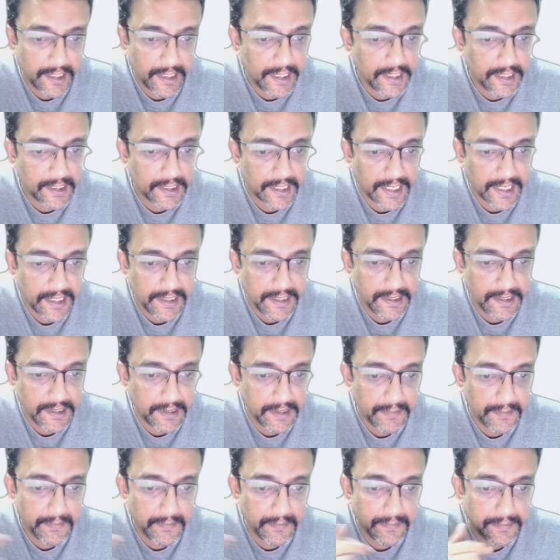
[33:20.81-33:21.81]
9 team,
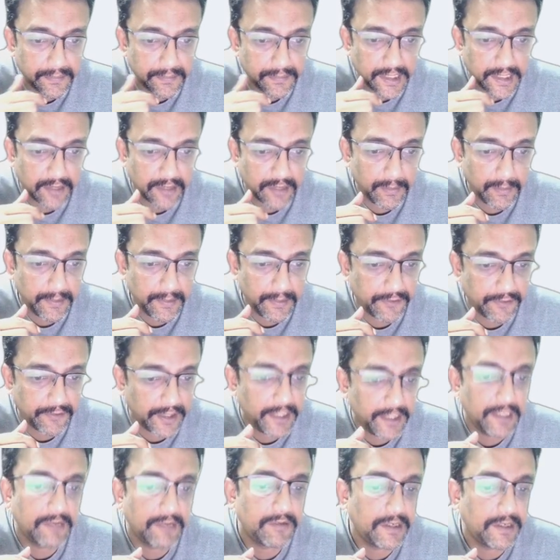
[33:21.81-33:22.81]
there will be 5
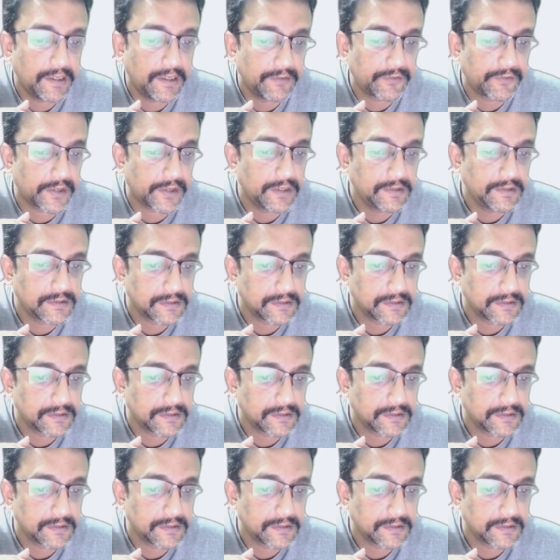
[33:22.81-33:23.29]
level difference.